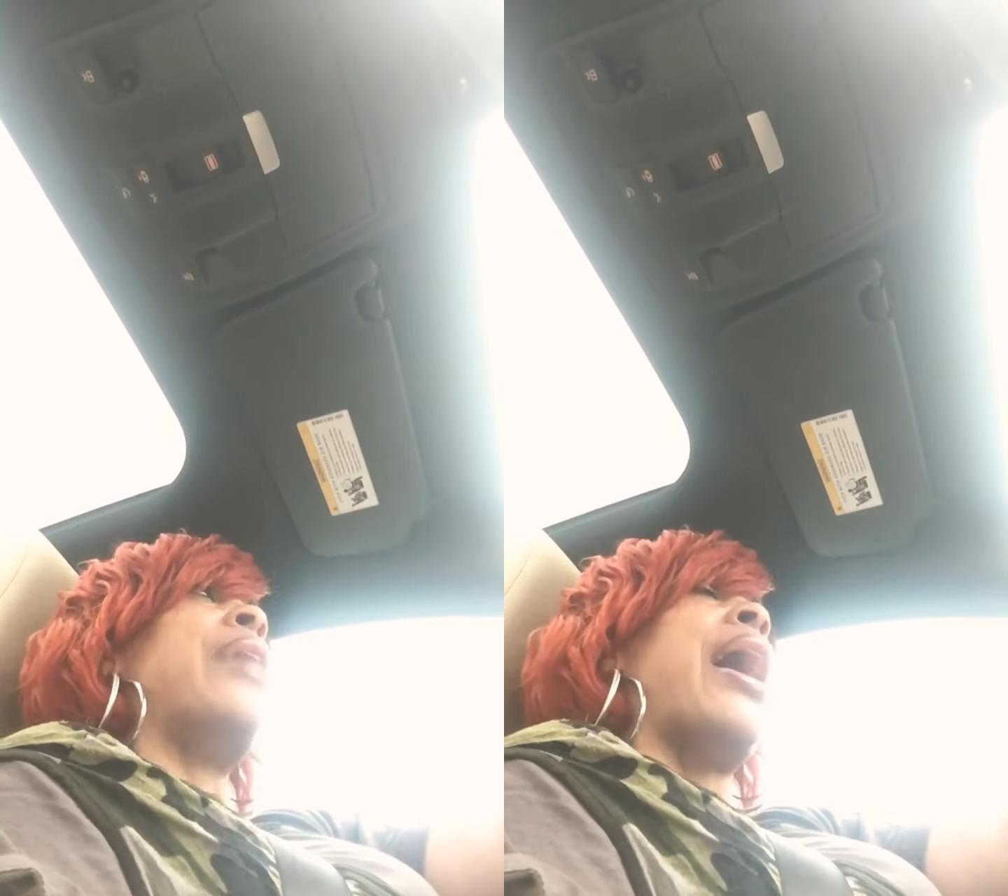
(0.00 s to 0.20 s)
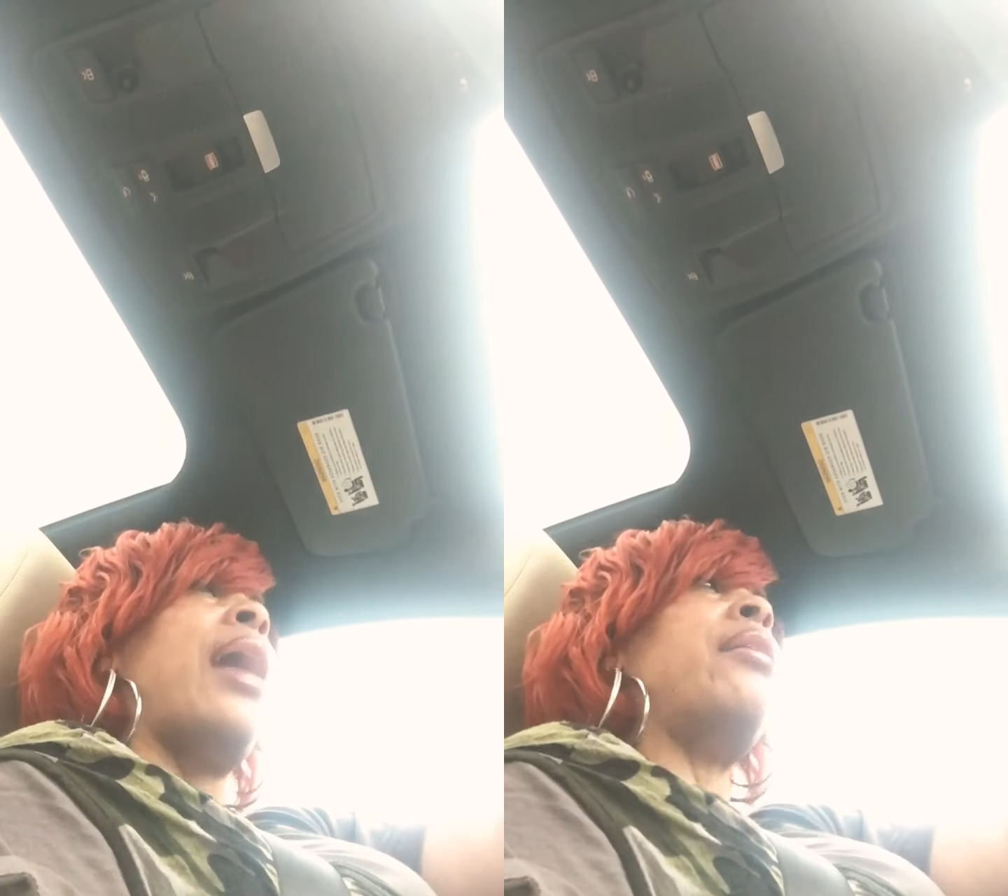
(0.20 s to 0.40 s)

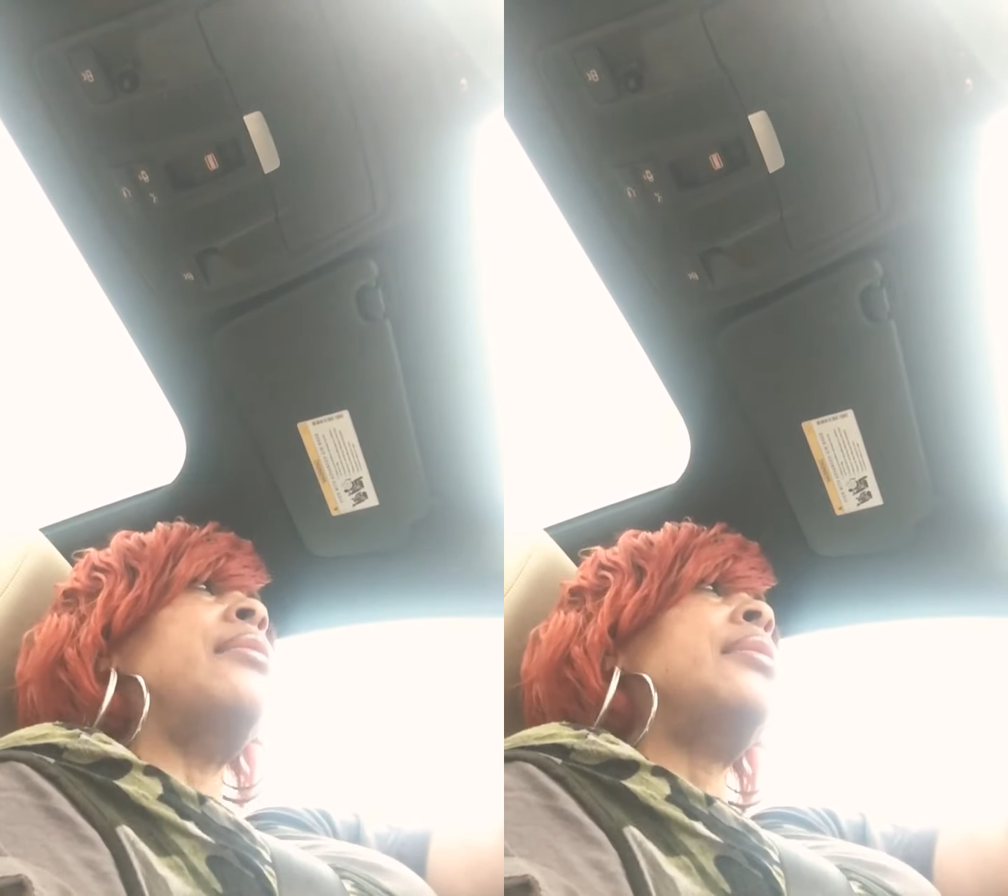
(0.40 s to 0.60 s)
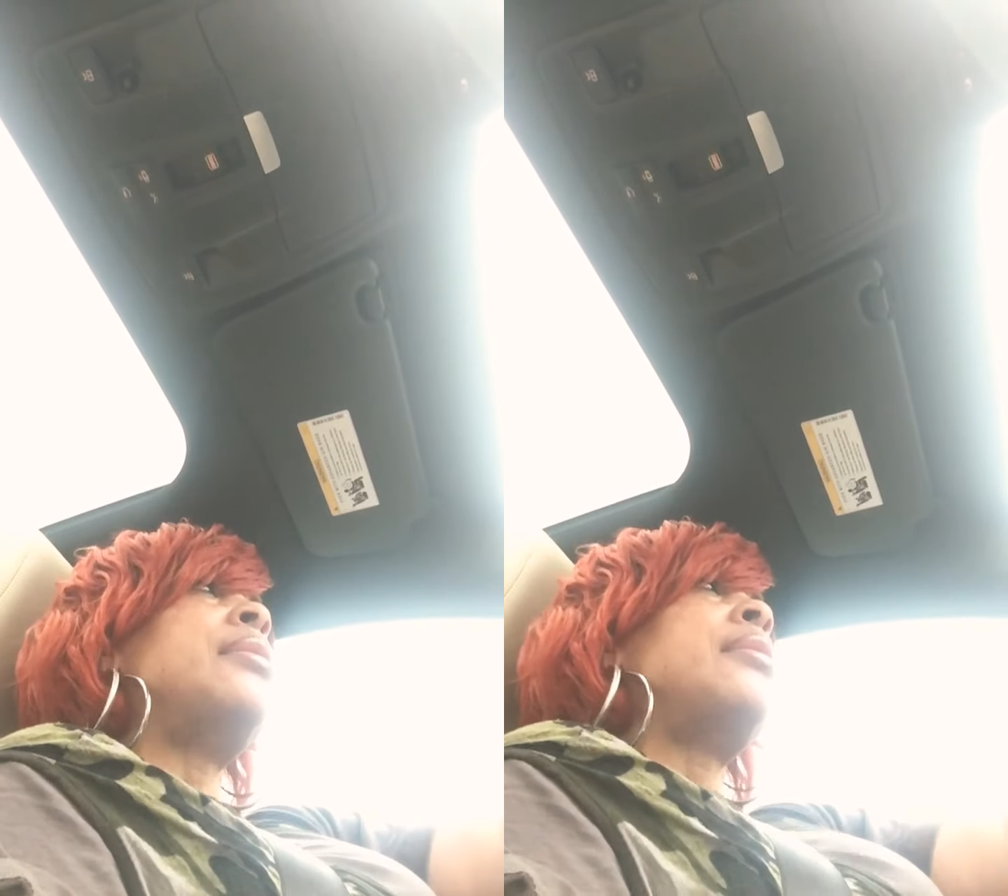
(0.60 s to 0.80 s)
now.
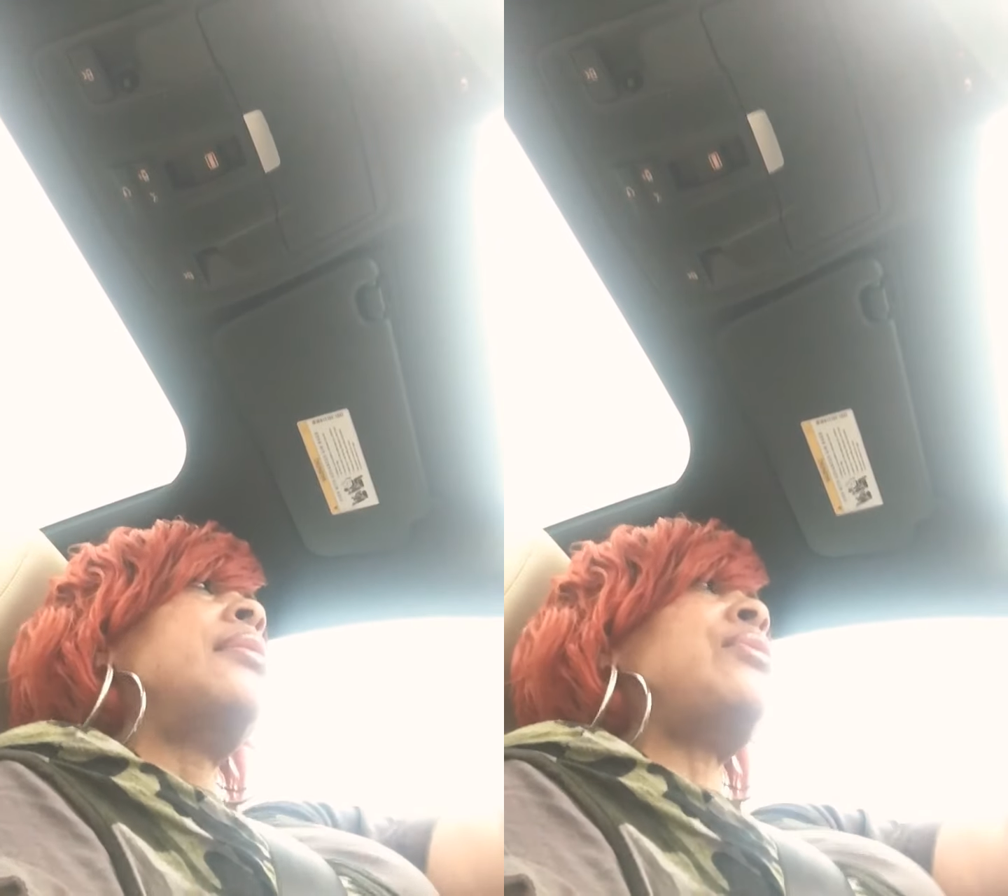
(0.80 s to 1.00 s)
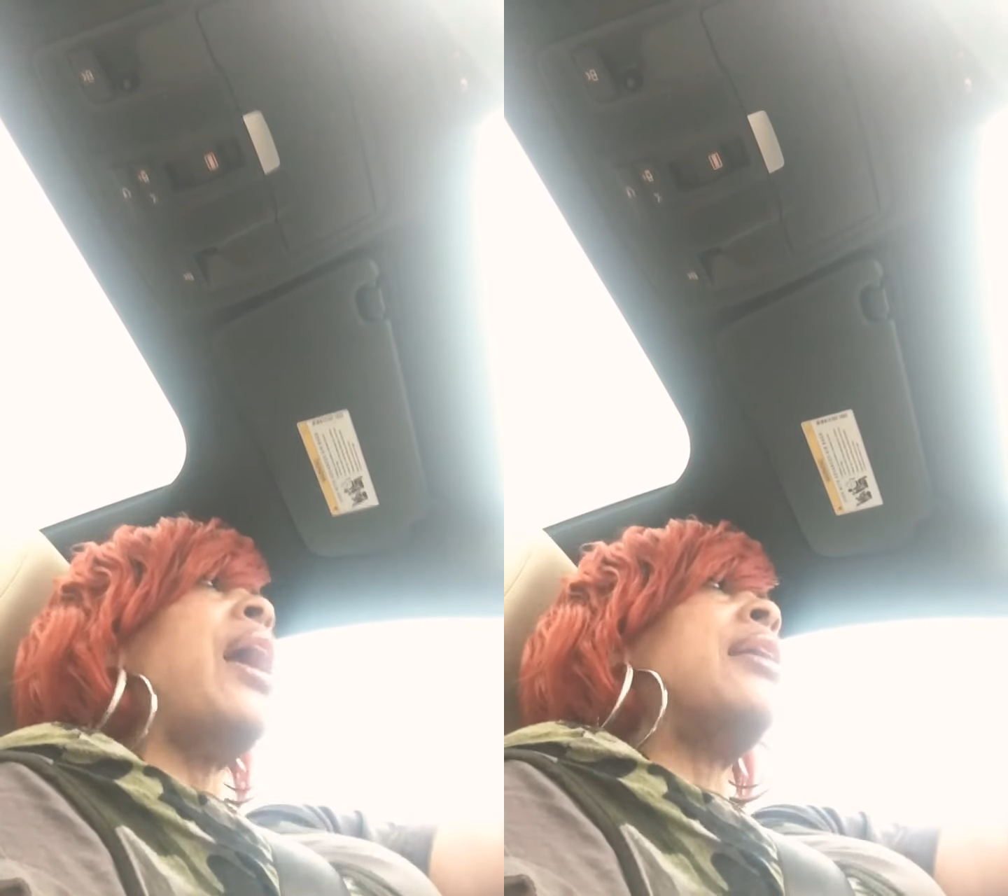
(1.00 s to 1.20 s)

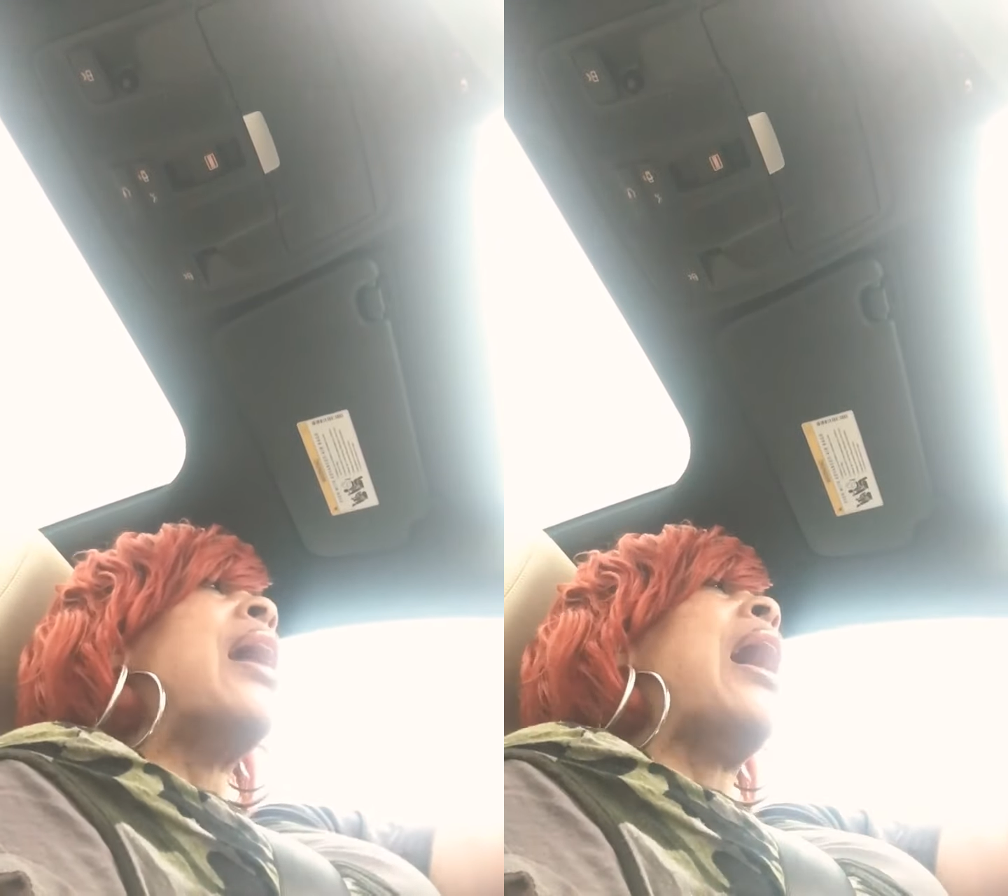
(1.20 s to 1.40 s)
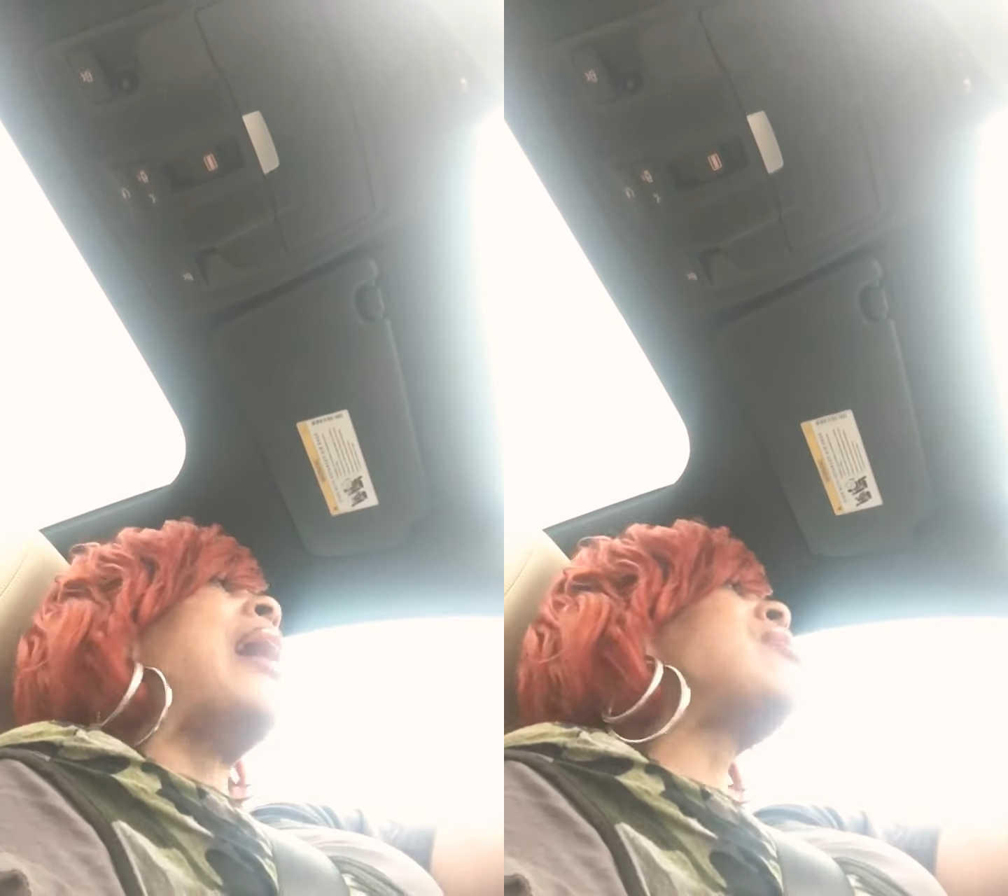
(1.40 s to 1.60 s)
Shit,
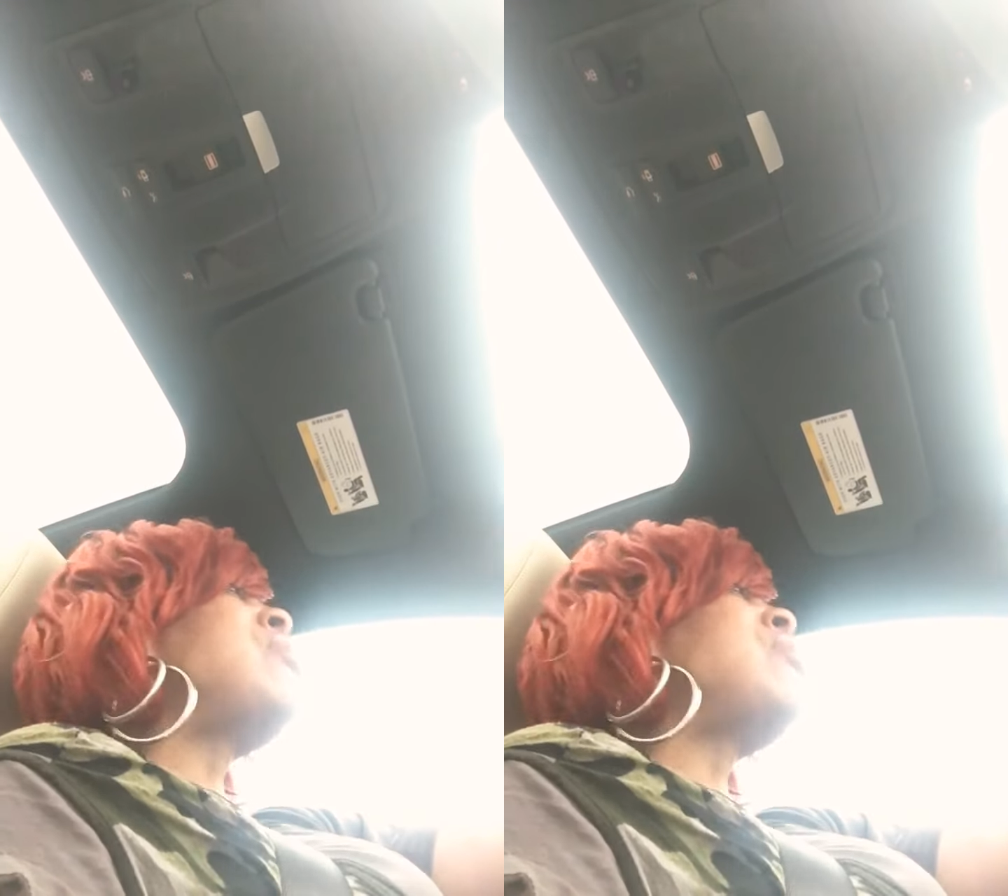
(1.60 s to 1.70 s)
I